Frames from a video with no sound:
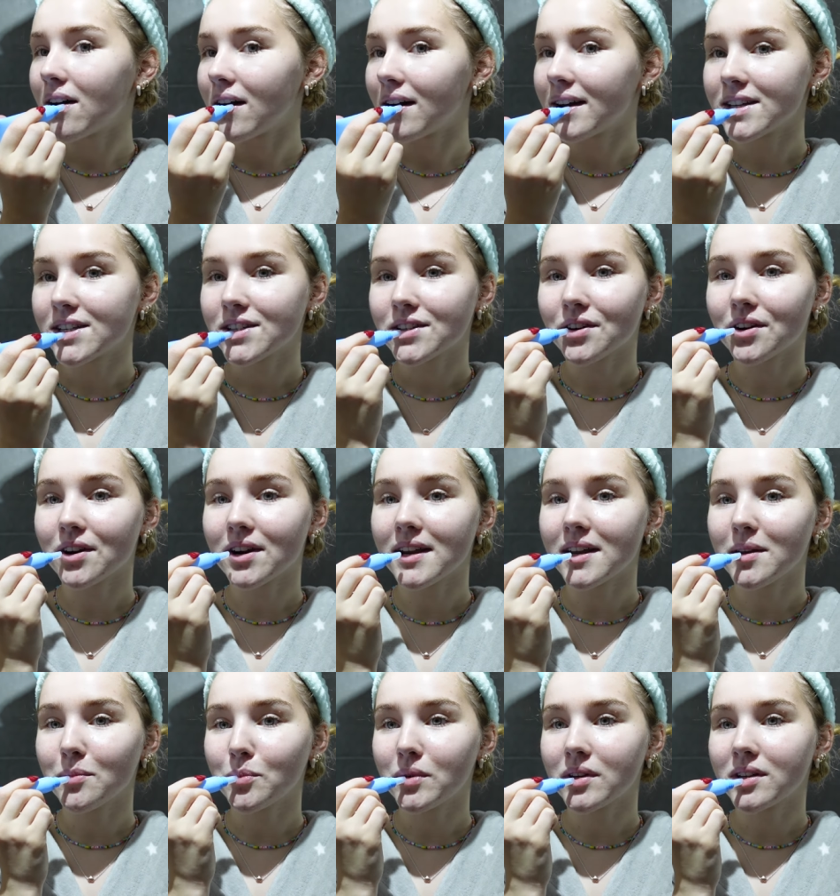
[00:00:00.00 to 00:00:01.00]
I
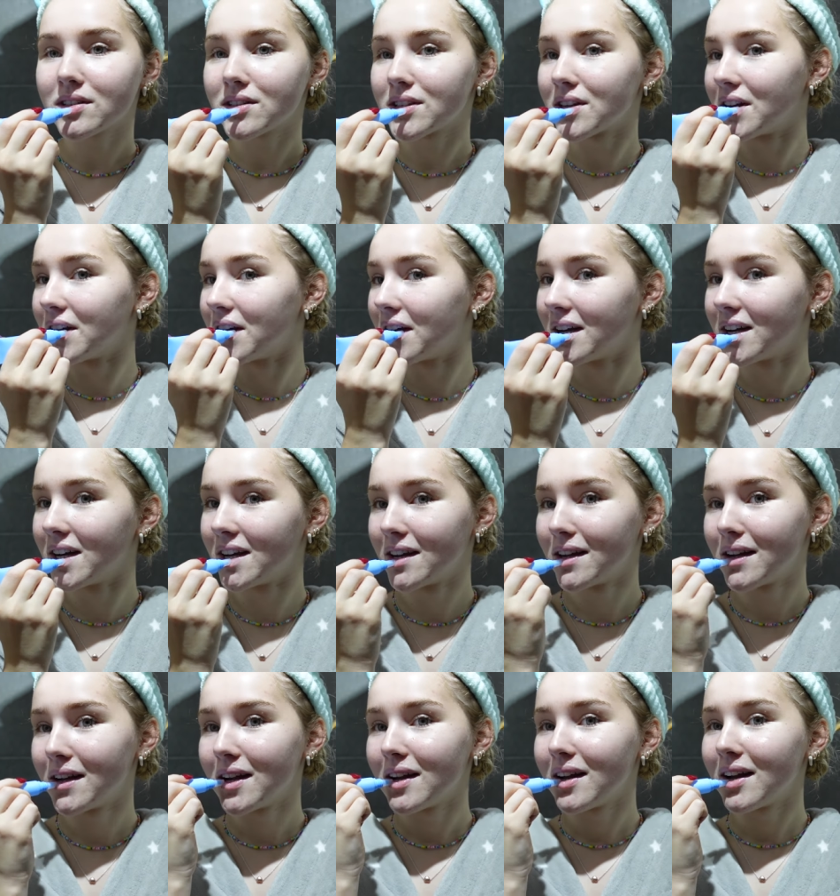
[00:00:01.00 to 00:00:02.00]
scream because
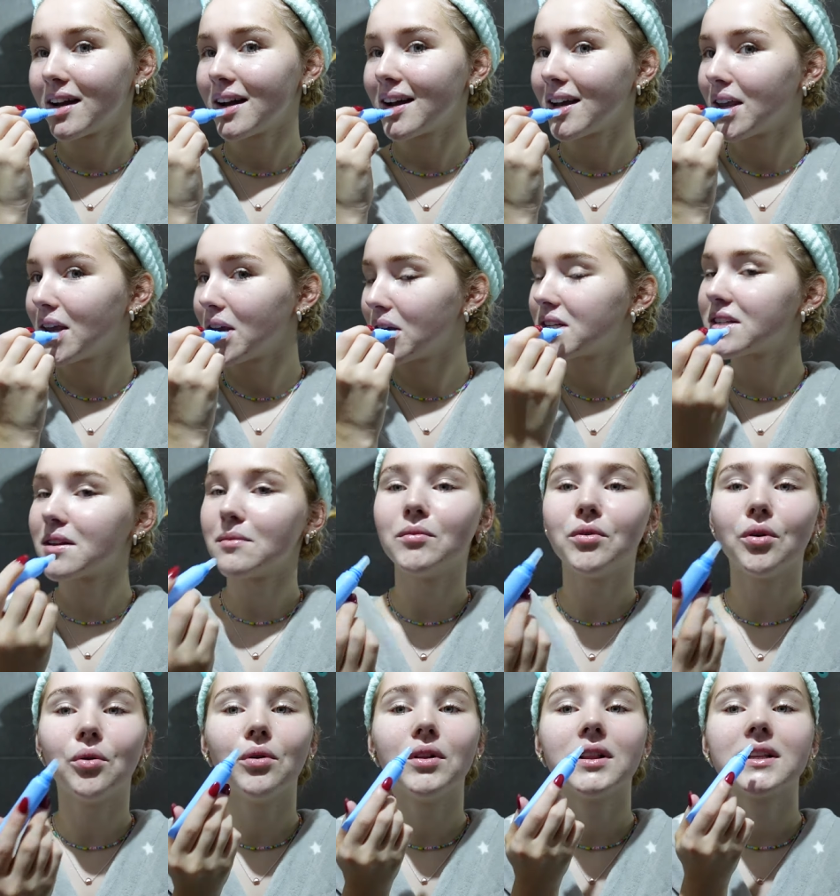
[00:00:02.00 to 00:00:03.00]
I use them
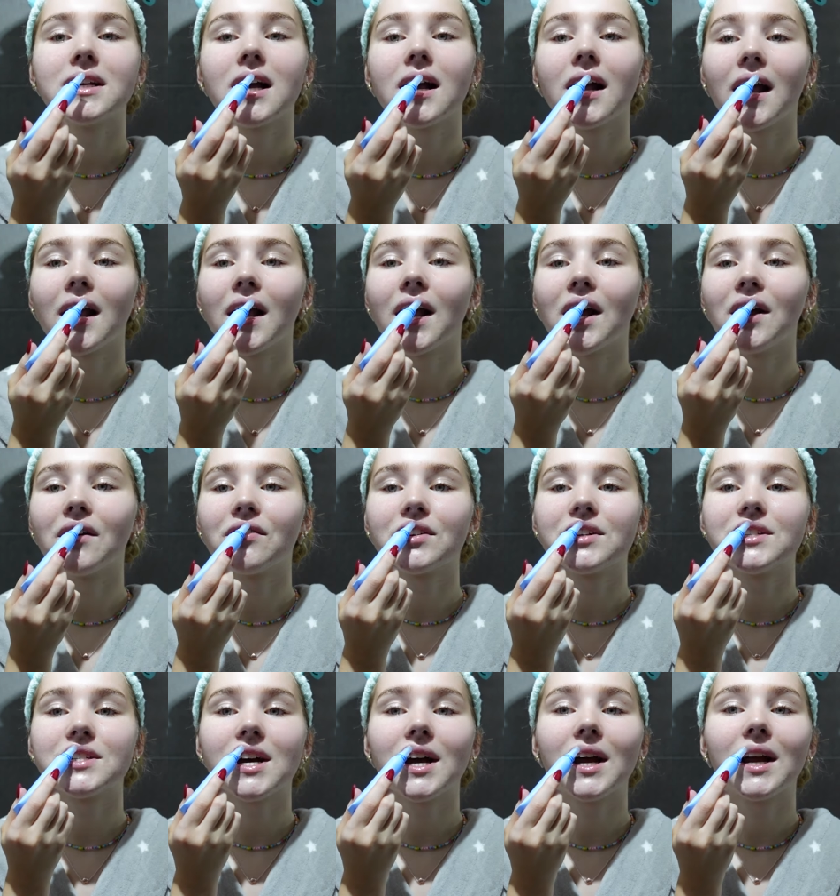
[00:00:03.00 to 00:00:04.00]
all day, every
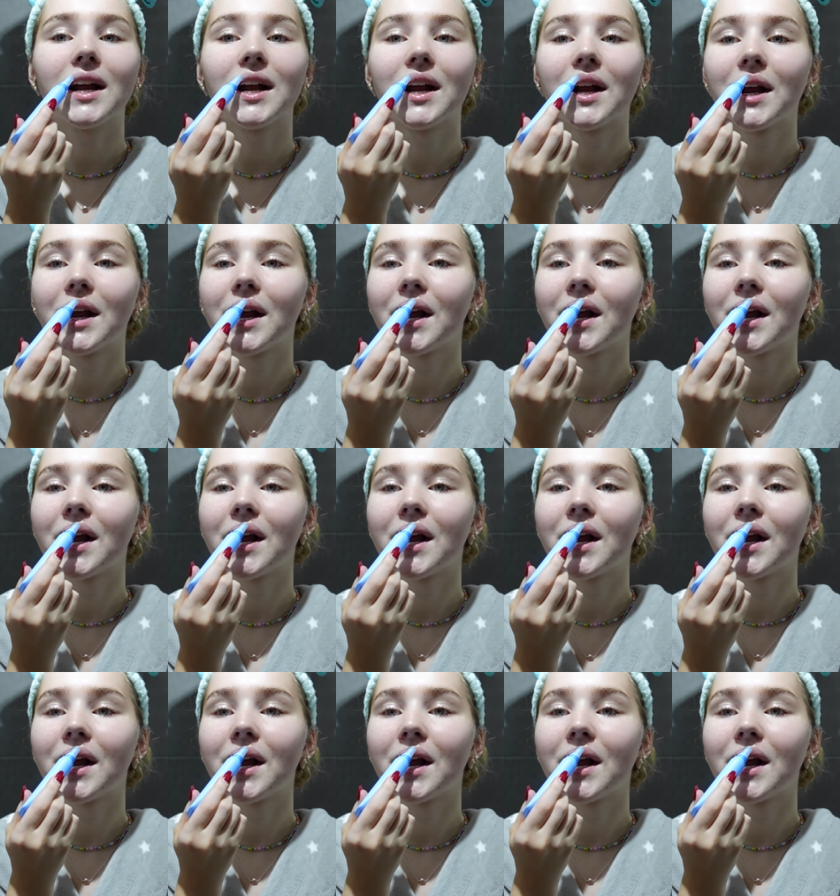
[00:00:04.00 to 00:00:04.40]
day.